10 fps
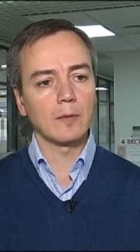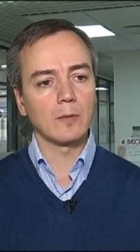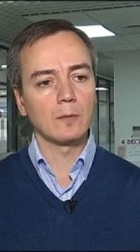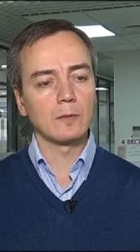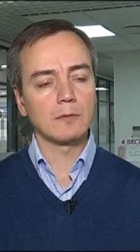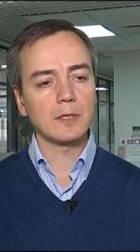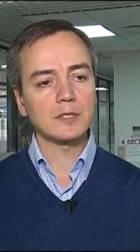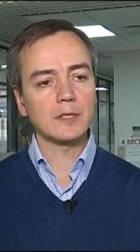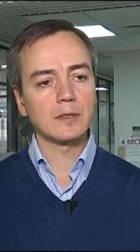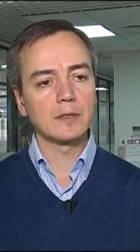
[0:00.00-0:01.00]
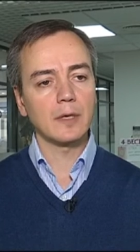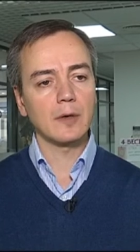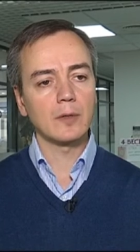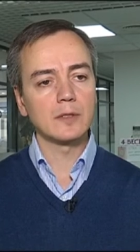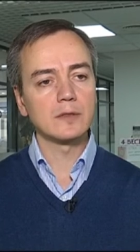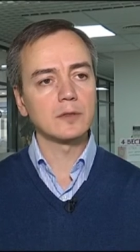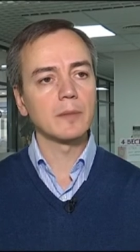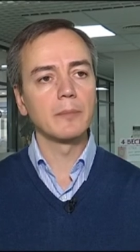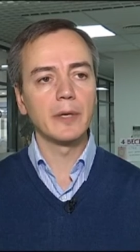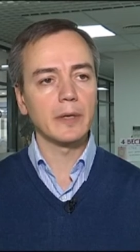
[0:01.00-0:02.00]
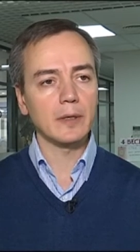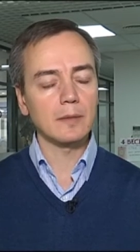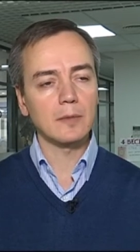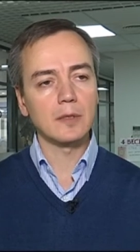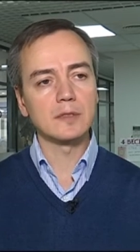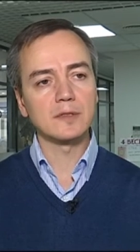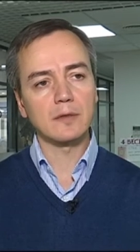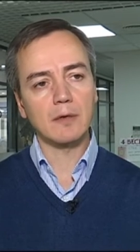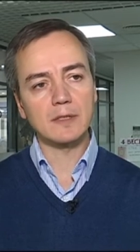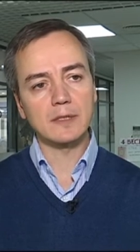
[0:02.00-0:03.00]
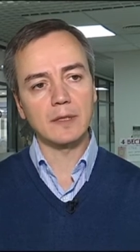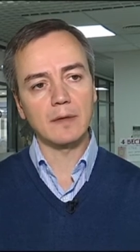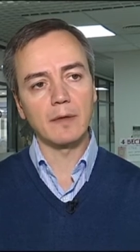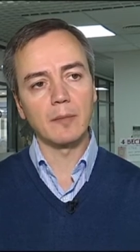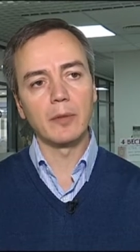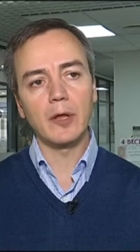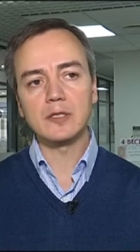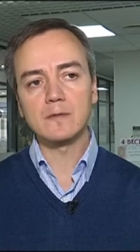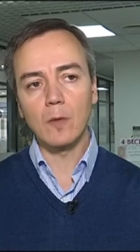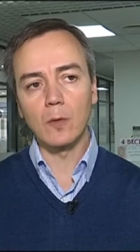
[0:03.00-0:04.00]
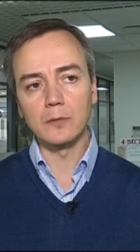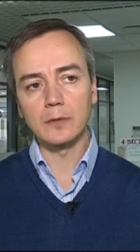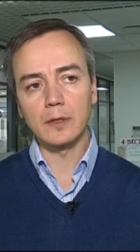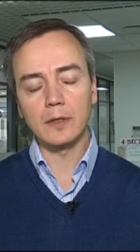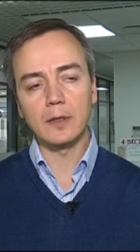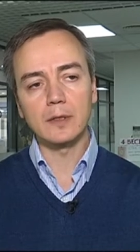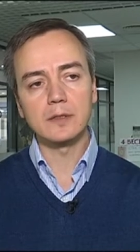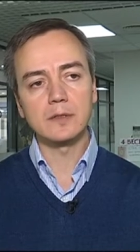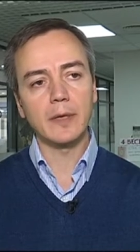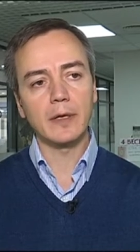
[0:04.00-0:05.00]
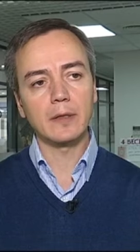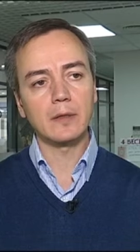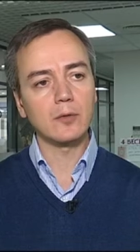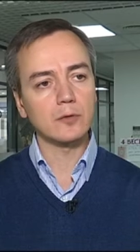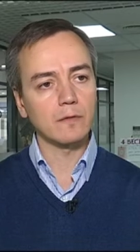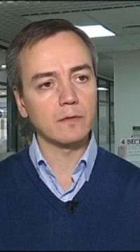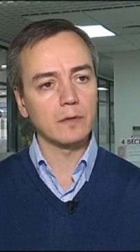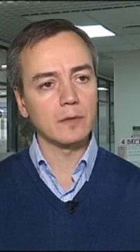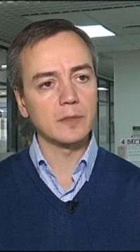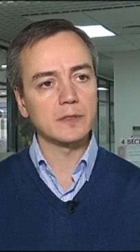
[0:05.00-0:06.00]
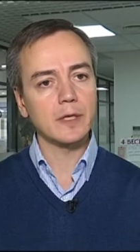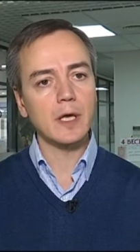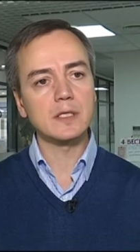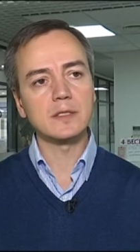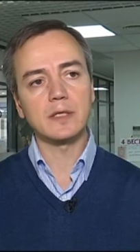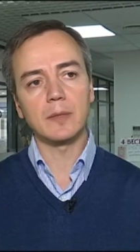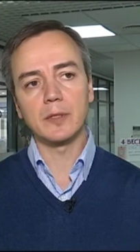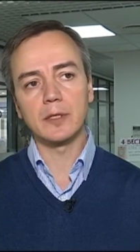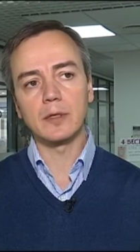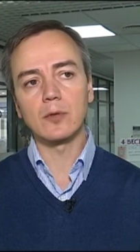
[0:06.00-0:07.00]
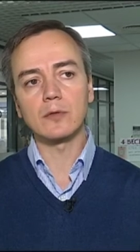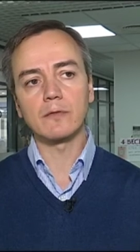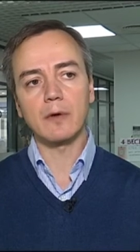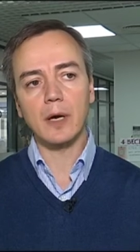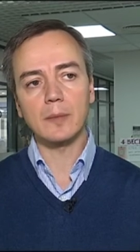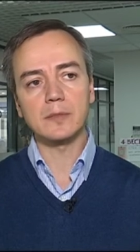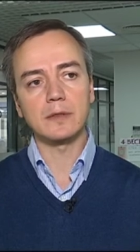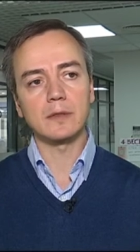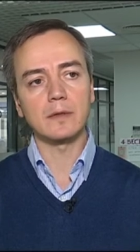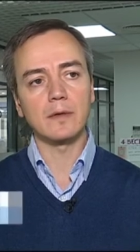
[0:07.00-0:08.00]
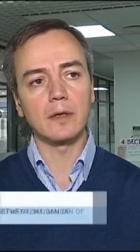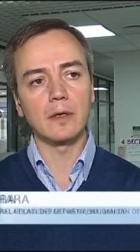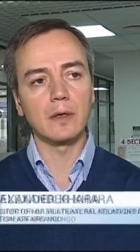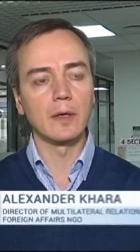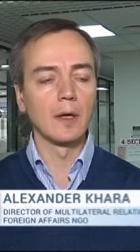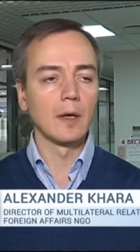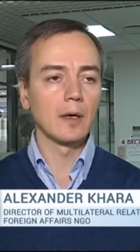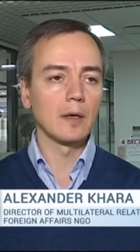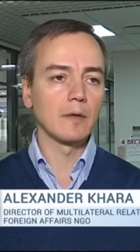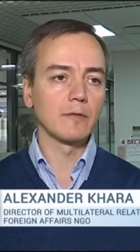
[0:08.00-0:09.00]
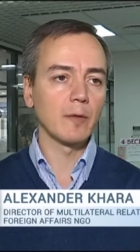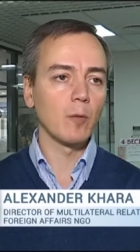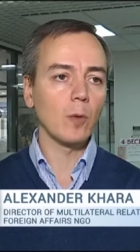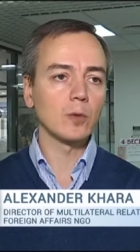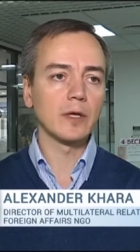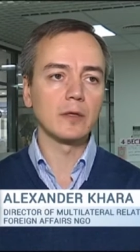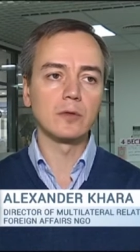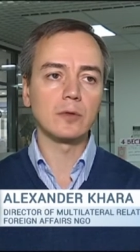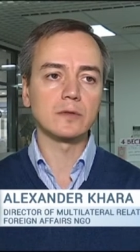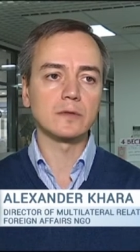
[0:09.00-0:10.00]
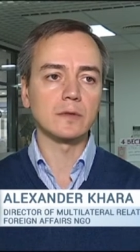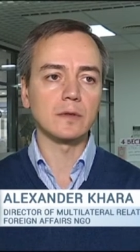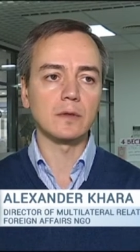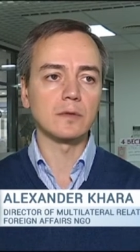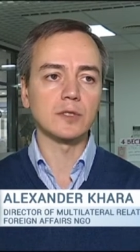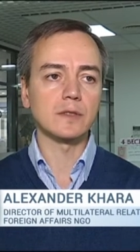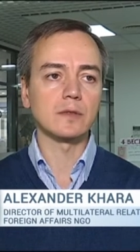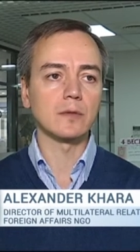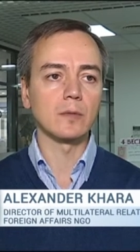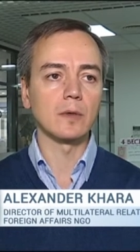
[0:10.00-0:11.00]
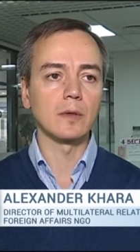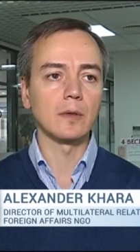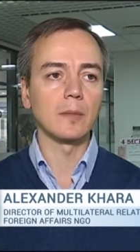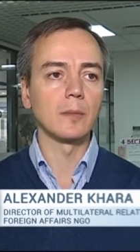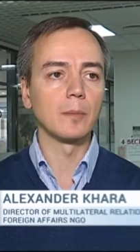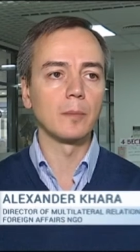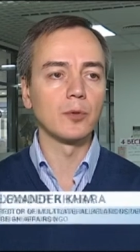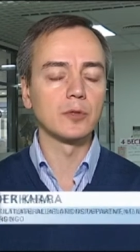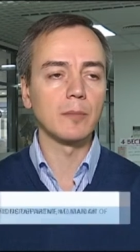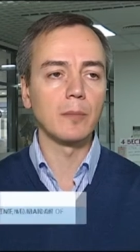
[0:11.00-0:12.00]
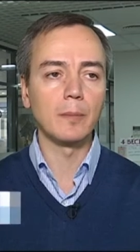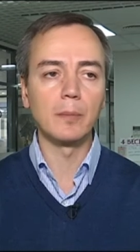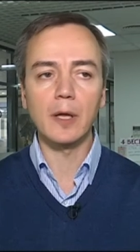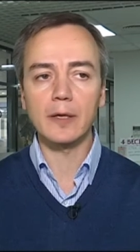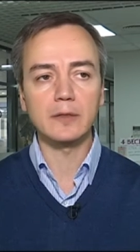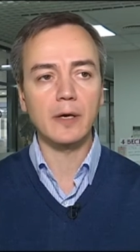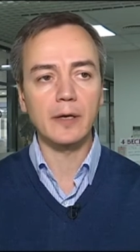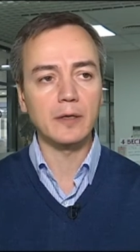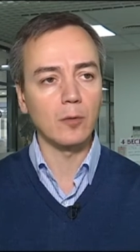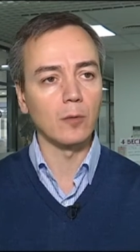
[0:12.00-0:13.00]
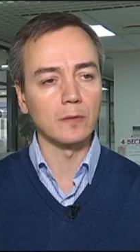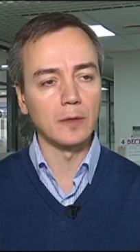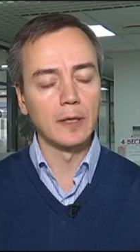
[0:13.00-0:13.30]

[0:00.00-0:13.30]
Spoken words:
Russia now is not a bear, it's rather the black swan. It's making a lot of mistakes, it's committing a lot of crimes that the free world cannot just put a blind eye on.